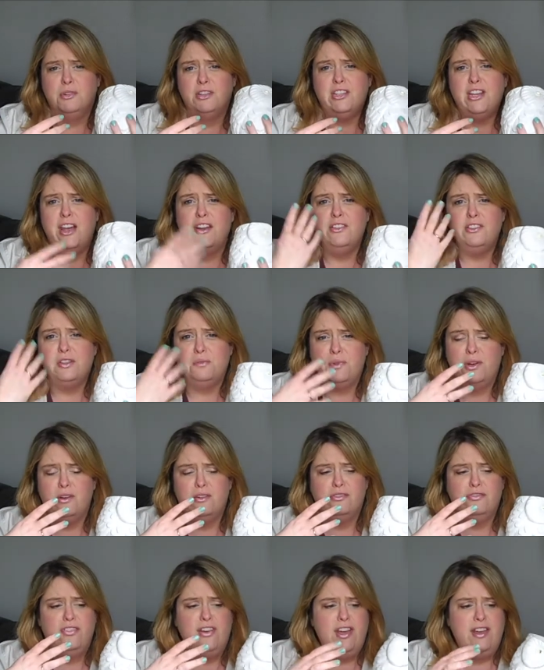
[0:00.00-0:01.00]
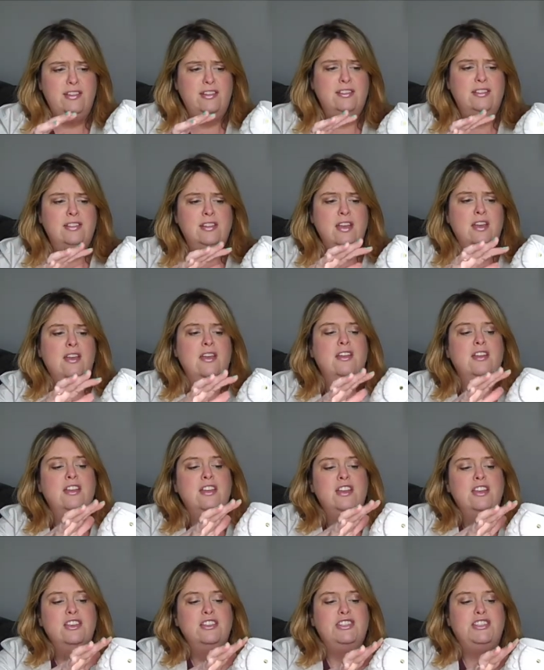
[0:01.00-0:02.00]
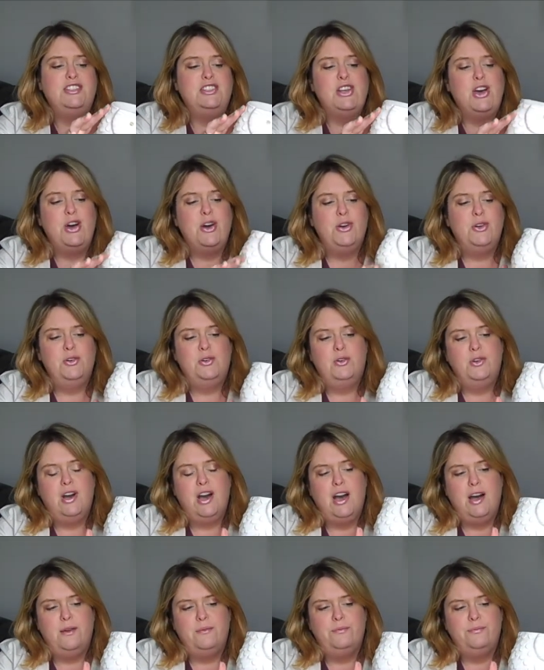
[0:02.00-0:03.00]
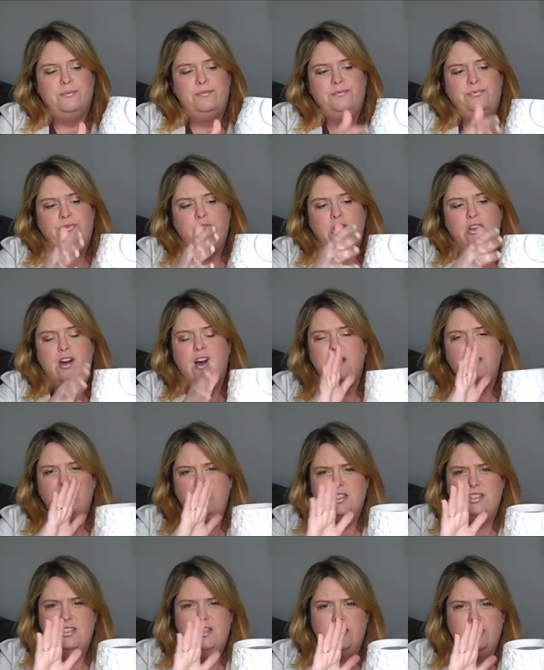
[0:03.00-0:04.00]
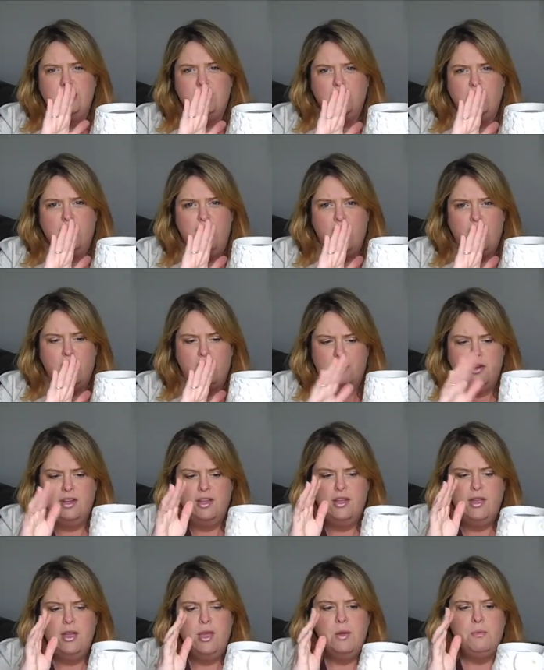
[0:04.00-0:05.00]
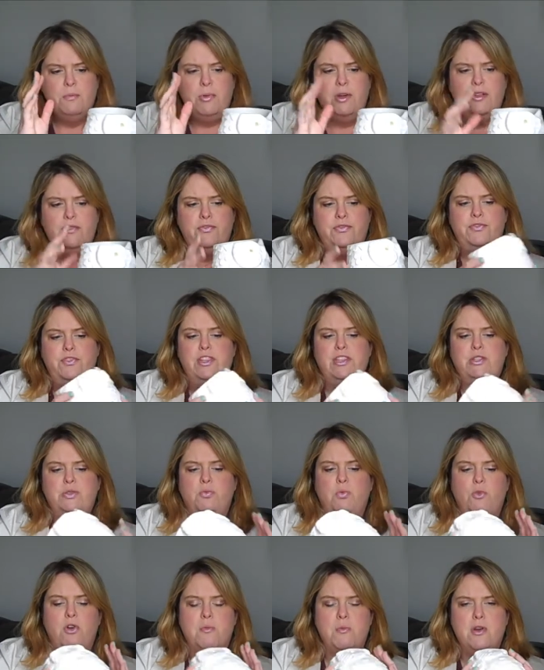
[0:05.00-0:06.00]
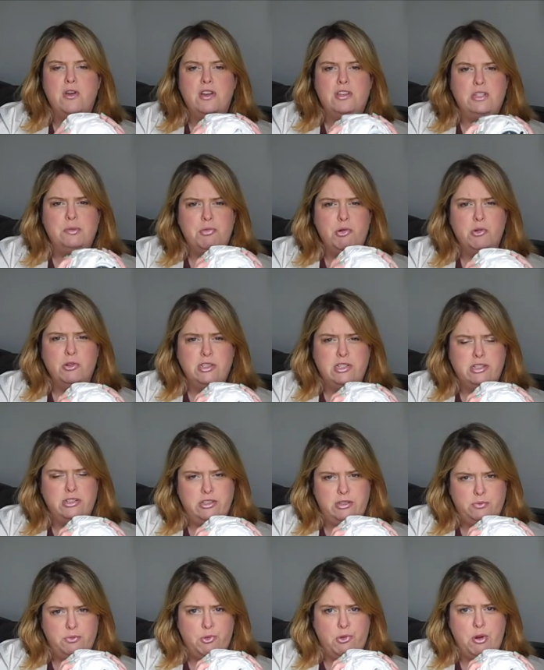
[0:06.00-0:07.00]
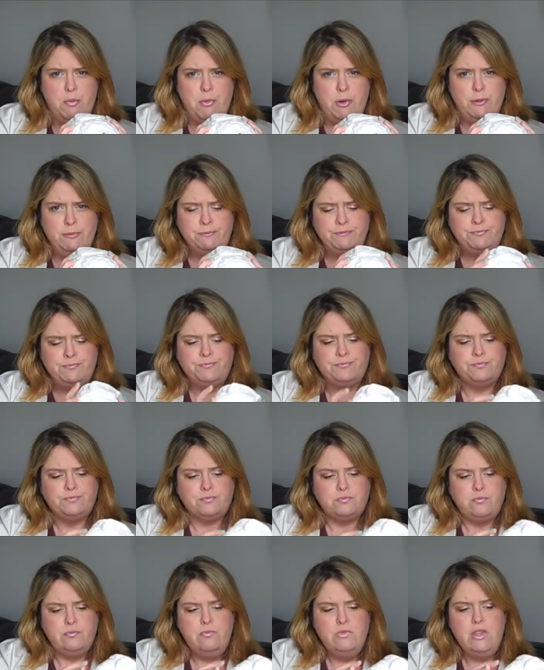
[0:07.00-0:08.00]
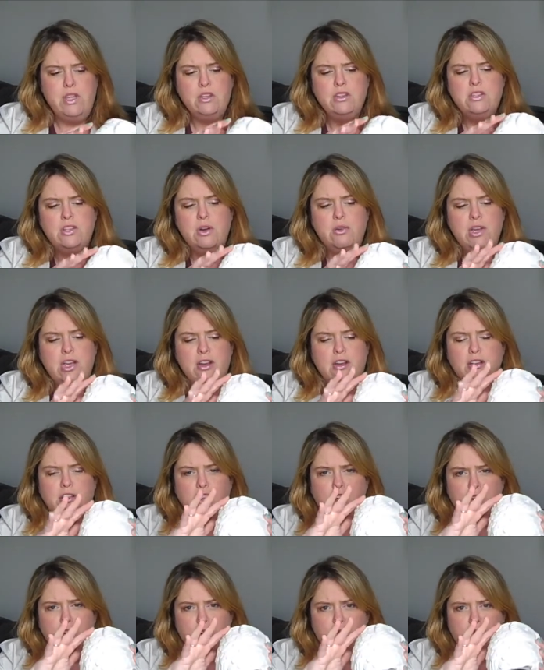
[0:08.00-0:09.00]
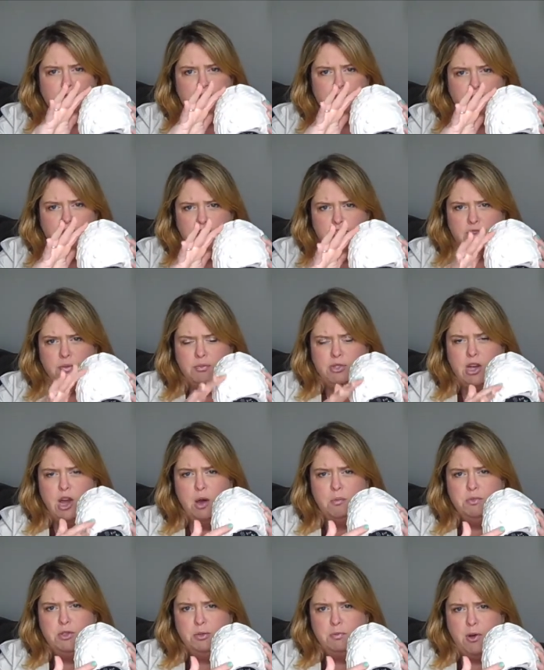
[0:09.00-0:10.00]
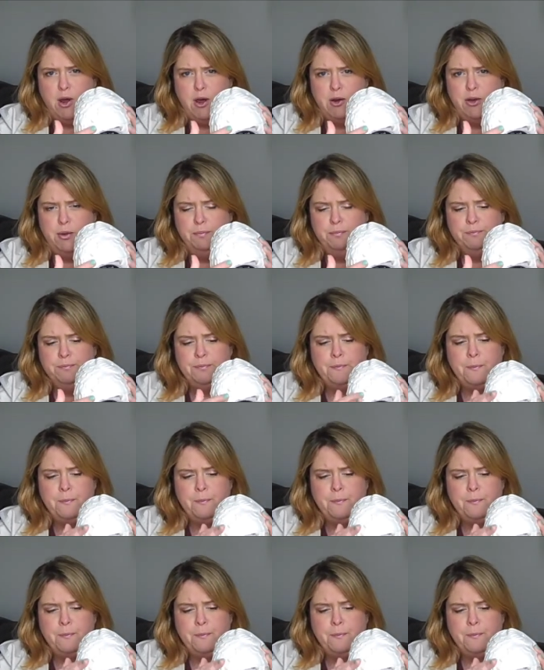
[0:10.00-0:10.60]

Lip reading: shadows on my old face. So you can't really see the glow. But this warmer is a porcelain warmer. So it glows from top to bottom,